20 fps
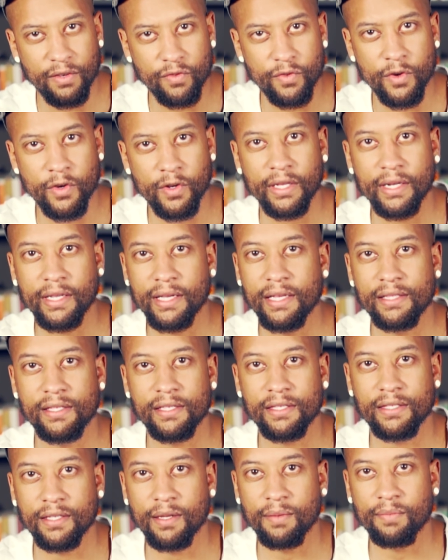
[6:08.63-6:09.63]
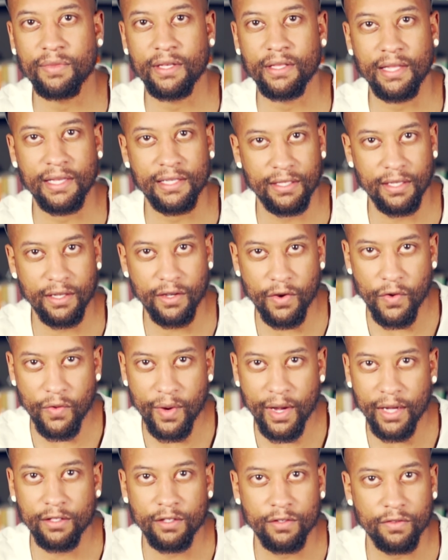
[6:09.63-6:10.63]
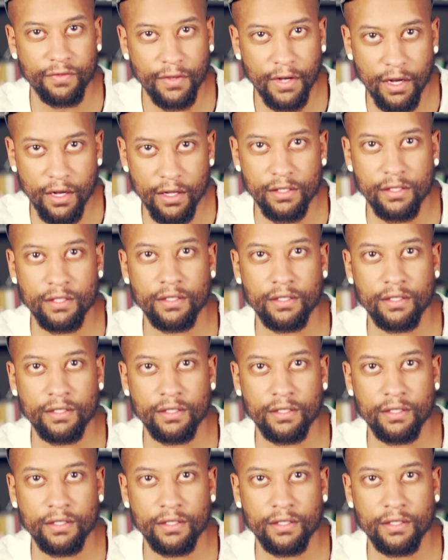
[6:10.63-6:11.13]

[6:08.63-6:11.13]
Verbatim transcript: rooted into something that's incorrect or false.